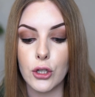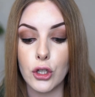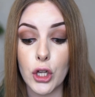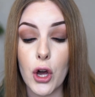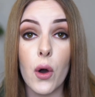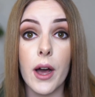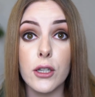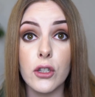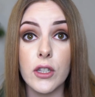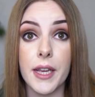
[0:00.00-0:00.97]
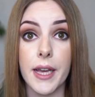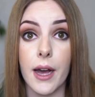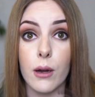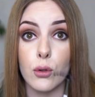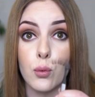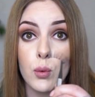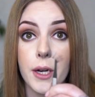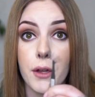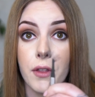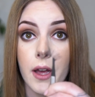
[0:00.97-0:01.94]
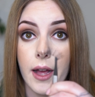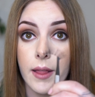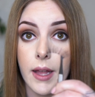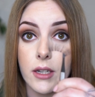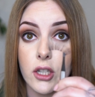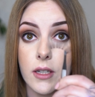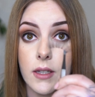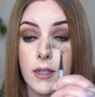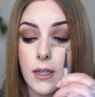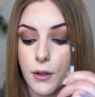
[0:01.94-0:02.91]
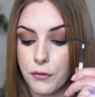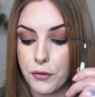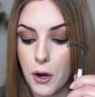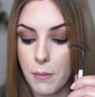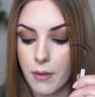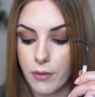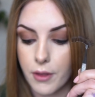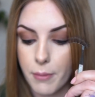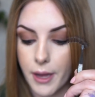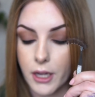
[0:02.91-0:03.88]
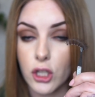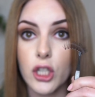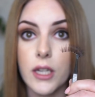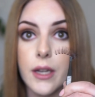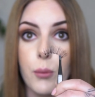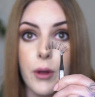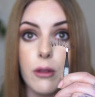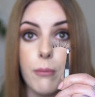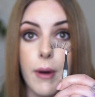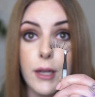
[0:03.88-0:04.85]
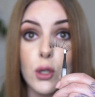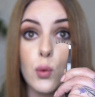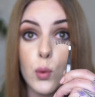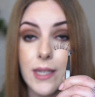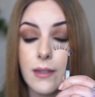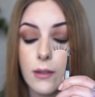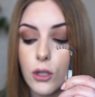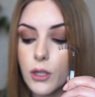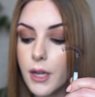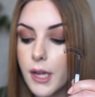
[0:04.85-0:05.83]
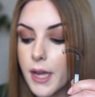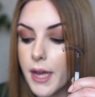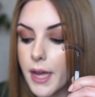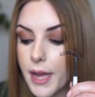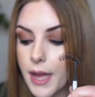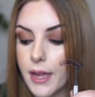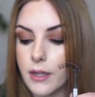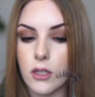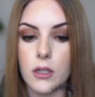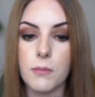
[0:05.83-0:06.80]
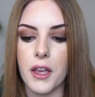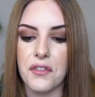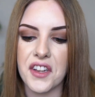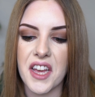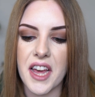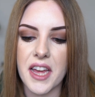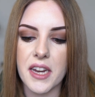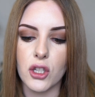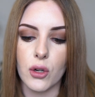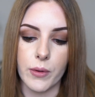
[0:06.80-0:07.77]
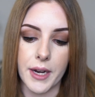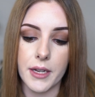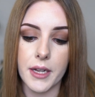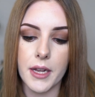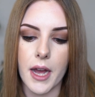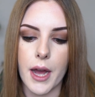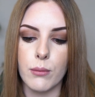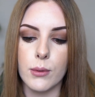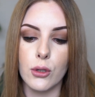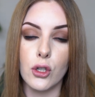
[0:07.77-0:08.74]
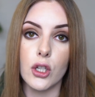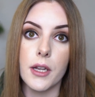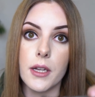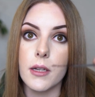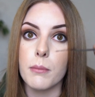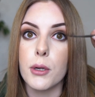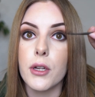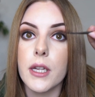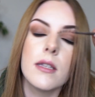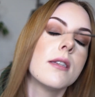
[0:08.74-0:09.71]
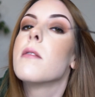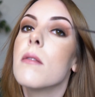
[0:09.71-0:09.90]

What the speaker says: So I just take out one of the eyelashes from the packaging with my tweezer. And if I hadn't already, I would put it